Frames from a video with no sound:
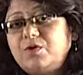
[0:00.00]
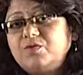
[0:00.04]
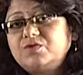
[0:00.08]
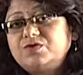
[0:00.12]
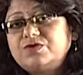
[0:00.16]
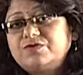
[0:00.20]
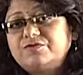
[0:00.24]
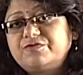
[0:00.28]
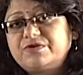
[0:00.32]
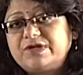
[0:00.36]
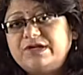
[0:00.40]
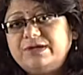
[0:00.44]

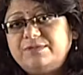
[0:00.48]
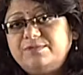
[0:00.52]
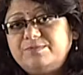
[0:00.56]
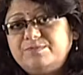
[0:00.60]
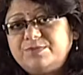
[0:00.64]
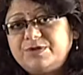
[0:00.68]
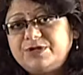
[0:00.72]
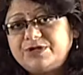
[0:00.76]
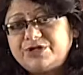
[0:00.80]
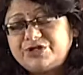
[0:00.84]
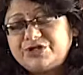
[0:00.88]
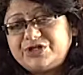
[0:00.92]
of
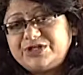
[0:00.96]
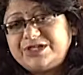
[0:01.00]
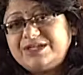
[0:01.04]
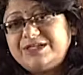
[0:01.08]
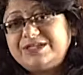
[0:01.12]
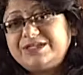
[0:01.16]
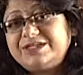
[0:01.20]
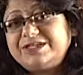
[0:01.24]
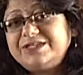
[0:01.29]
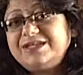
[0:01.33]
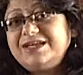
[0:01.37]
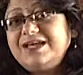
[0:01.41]

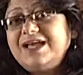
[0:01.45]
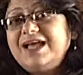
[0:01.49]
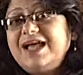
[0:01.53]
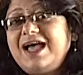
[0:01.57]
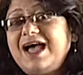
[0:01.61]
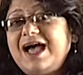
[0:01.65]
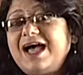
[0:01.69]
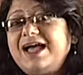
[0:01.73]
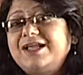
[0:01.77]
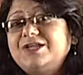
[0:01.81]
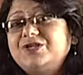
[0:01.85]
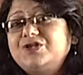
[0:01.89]
impartiality
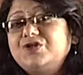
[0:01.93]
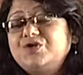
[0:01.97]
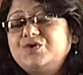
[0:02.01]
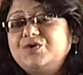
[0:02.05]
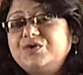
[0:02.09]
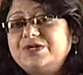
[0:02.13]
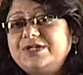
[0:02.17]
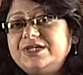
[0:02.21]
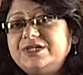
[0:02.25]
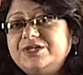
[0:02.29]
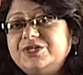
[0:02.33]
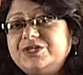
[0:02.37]
and
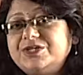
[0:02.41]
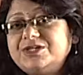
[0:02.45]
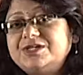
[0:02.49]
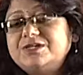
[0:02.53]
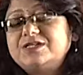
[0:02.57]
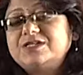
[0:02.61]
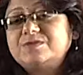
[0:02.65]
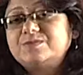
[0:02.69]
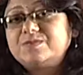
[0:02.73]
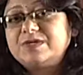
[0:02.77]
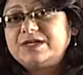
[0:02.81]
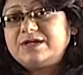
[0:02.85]

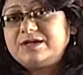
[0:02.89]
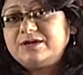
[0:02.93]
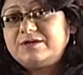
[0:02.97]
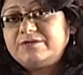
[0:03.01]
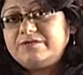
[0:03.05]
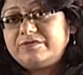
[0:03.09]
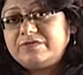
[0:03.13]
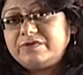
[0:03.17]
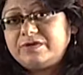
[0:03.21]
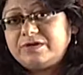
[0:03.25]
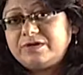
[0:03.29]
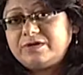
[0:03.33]
judicious
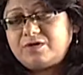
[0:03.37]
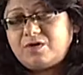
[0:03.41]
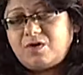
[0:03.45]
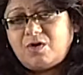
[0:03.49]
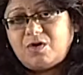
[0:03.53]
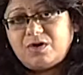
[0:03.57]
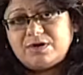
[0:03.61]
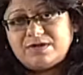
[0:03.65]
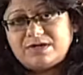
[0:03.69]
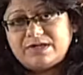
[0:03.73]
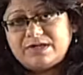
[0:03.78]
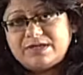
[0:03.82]
behavior
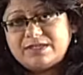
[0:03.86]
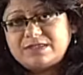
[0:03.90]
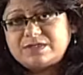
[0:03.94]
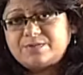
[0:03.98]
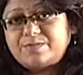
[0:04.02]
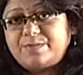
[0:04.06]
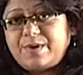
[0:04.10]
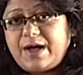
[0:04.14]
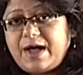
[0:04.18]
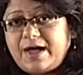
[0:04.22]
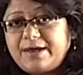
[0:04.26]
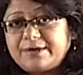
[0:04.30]
on his
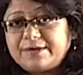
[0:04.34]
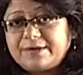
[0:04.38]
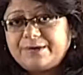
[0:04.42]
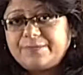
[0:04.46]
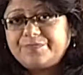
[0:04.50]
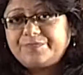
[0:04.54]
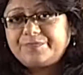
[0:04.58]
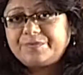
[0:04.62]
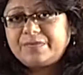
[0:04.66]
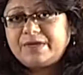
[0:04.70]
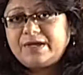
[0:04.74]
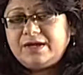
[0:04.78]
part.
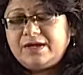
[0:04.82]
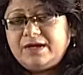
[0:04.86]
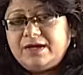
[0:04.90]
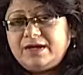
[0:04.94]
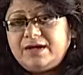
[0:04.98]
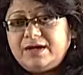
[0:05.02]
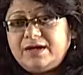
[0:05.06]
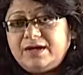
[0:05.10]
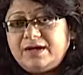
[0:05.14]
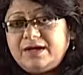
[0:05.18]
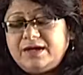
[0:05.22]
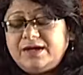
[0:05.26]

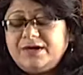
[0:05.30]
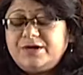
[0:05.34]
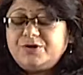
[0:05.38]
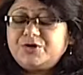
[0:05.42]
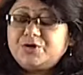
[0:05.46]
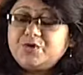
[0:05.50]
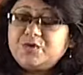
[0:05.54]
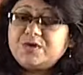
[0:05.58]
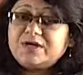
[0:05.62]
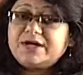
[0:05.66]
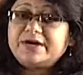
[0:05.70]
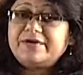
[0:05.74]

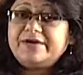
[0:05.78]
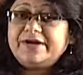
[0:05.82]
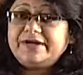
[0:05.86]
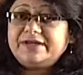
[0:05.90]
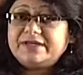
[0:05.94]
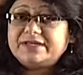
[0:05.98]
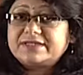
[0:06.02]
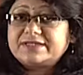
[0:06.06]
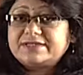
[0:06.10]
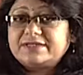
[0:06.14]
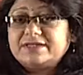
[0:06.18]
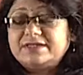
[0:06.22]
To a great
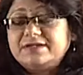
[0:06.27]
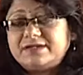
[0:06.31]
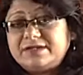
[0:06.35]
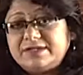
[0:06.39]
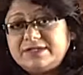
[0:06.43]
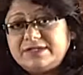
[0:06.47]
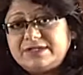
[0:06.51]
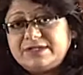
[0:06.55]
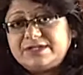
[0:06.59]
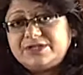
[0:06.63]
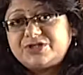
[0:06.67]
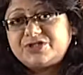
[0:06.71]
extent, he
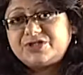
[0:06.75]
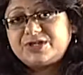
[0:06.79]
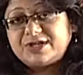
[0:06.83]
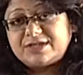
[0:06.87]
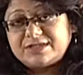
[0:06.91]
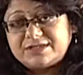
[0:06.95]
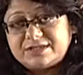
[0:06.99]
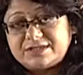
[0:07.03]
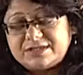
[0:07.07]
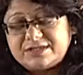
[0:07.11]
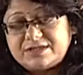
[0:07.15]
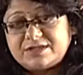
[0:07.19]
did
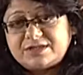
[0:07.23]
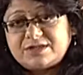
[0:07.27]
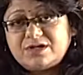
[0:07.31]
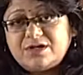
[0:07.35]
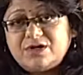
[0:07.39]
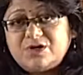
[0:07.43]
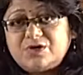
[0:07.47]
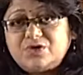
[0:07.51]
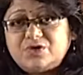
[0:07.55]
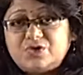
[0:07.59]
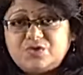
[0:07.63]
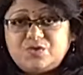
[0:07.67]
justice
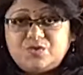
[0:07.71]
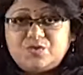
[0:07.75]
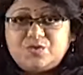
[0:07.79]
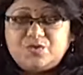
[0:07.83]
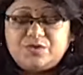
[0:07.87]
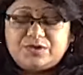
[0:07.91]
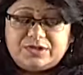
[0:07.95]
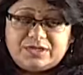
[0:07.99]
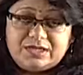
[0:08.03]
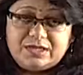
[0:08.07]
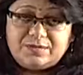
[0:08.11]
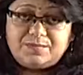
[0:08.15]
to
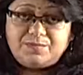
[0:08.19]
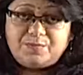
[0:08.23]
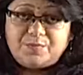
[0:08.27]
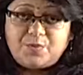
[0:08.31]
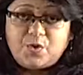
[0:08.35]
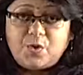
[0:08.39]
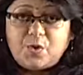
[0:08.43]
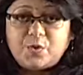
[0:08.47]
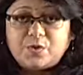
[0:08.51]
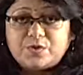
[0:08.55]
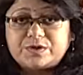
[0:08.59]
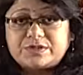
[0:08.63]
the
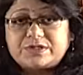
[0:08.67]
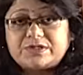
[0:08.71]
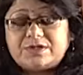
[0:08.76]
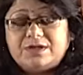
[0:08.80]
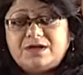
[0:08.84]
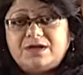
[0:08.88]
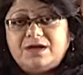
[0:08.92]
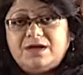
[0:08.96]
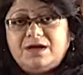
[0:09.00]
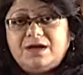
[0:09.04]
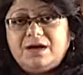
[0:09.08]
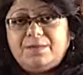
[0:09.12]
post,
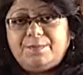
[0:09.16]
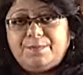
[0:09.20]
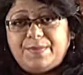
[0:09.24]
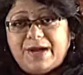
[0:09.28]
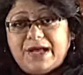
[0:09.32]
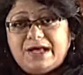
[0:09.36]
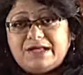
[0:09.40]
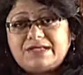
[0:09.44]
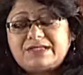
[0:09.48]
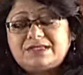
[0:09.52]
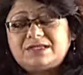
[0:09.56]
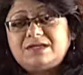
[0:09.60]

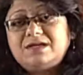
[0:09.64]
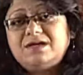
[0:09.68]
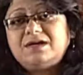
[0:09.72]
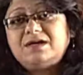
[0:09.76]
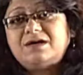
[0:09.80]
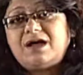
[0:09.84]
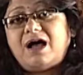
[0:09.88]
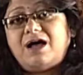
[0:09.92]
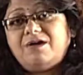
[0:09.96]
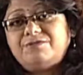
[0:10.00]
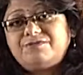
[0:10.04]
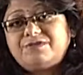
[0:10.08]
but
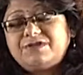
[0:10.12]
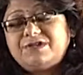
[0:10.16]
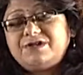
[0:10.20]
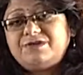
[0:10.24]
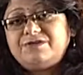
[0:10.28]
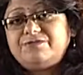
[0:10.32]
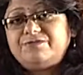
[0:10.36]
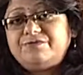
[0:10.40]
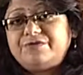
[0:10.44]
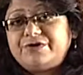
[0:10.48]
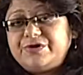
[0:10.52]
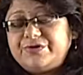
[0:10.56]
after a
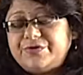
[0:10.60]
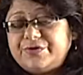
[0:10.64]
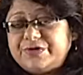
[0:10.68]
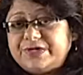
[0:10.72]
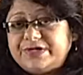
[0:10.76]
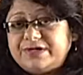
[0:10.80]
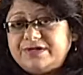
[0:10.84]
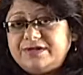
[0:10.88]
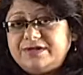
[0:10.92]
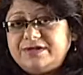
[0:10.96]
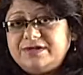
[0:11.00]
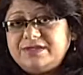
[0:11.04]
few
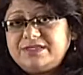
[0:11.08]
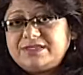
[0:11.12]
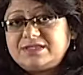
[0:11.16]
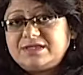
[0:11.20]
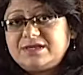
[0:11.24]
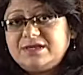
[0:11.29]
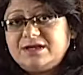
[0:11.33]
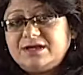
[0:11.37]
years,